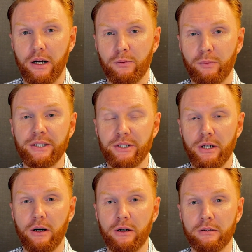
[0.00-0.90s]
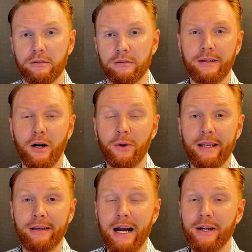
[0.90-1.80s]
ratio. Okay,
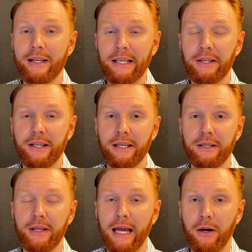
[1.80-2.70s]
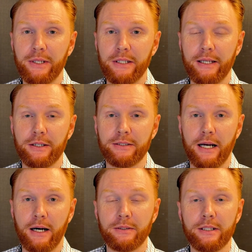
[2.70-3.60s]
now I'd like you to get your calculators
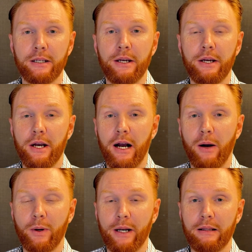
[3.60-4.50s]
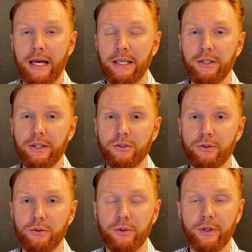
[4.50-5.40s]
out. What I'd like you to
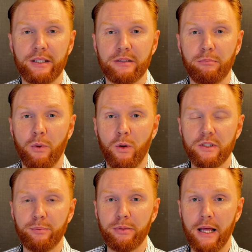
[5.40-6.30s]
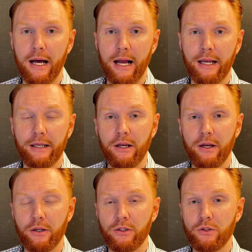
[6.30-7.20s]
do is multiply
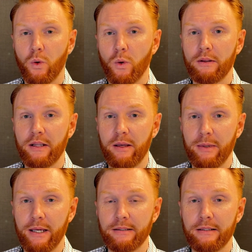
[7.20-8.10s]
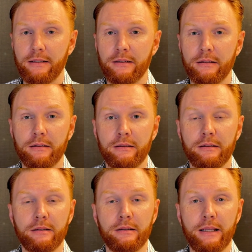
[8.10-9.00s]
your limit,
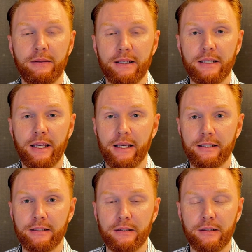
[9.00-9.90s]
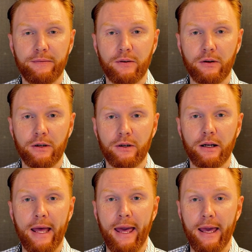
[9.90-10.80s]
in this case for
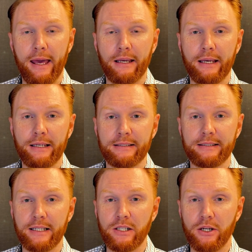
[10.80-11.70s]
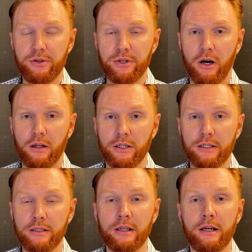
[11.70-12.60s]
A is
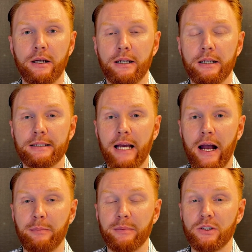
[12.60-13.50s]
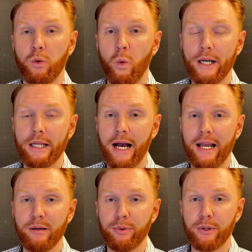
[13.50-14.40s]
$600, times
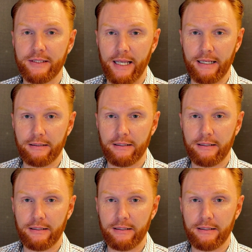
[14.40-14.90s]
29%,